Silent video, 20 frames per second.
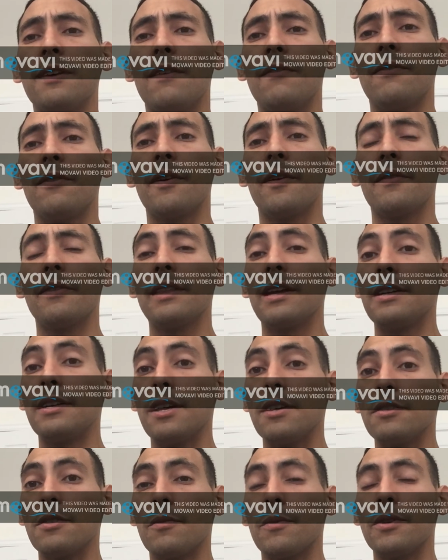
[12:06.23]
suffering that
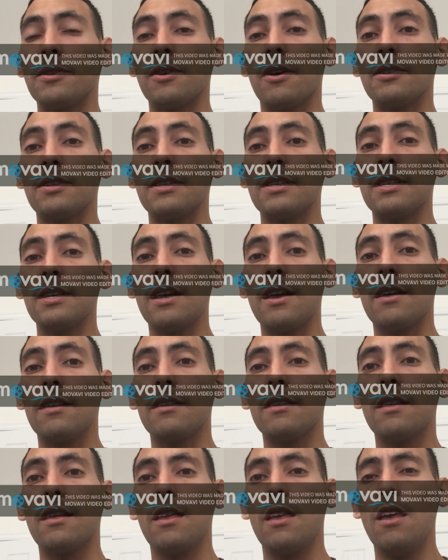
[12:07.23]
doesn't result in death.
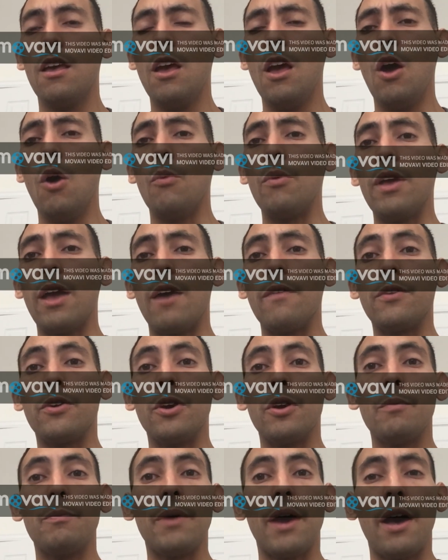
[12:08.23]
We have
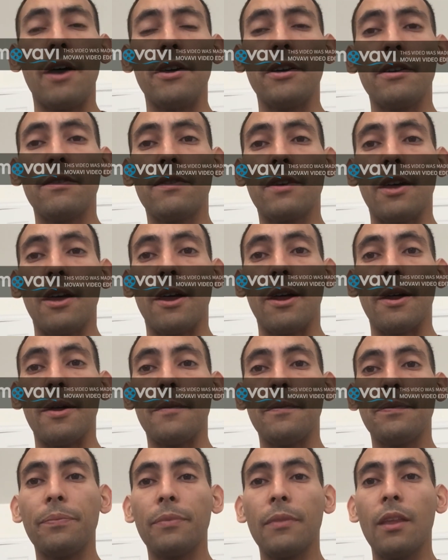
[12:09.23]
good palliative
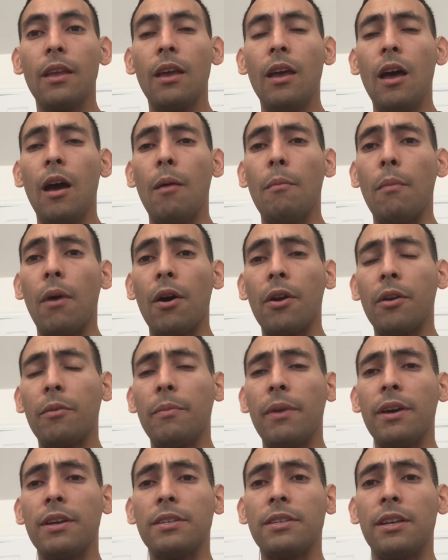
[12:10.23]
care. Modern
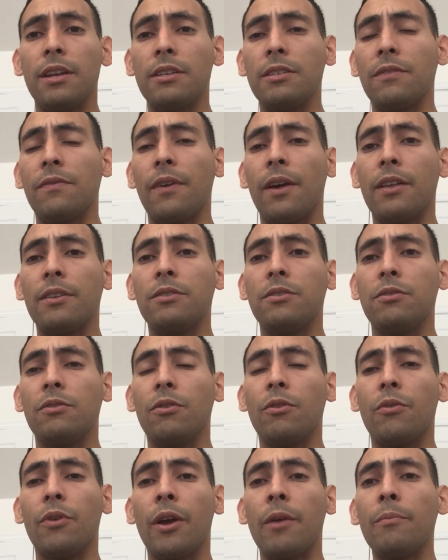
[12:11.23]
medicine has advanced to a
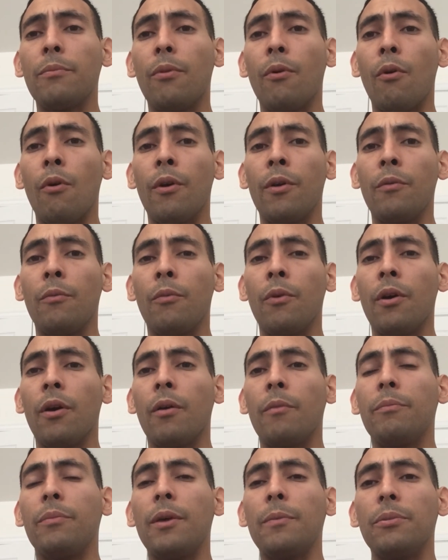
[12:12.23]
great point
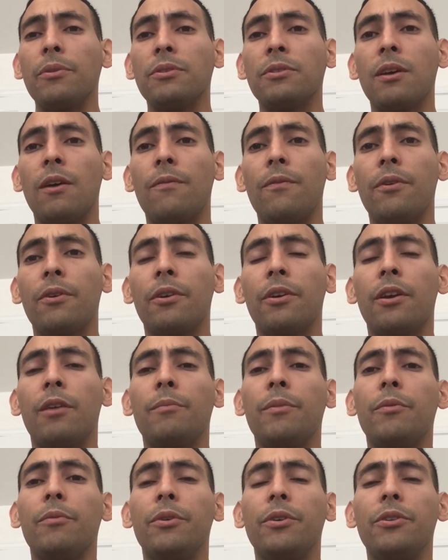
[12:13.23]
where people's suffering can
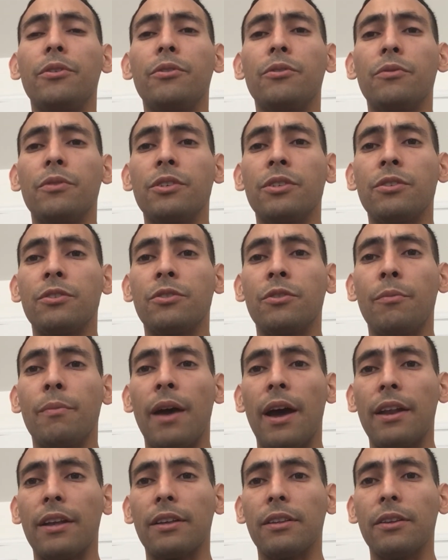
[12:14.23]
be reduced
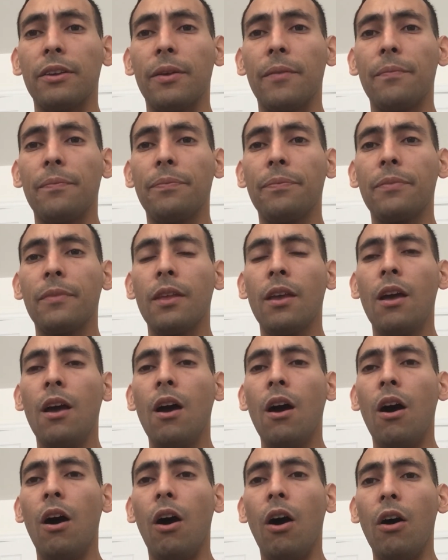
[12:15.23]
dramatically.
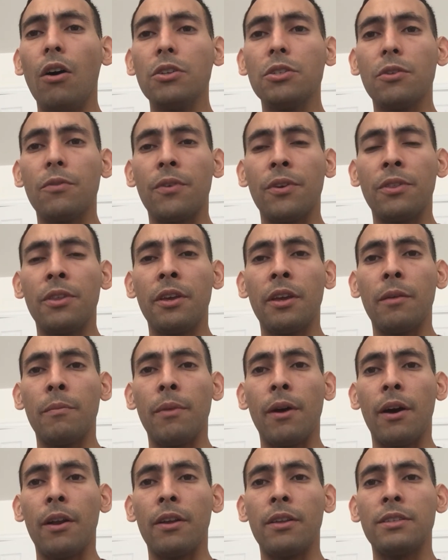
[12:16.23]
Also, if we think
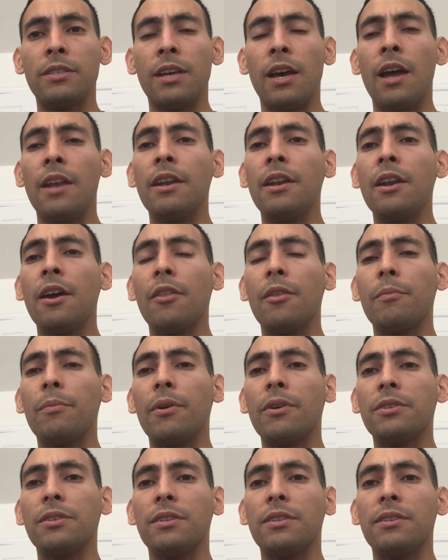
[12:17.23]
about it, to end another
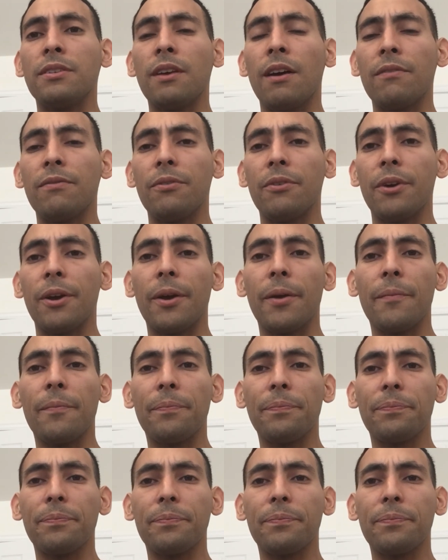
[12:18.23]
person's suffering,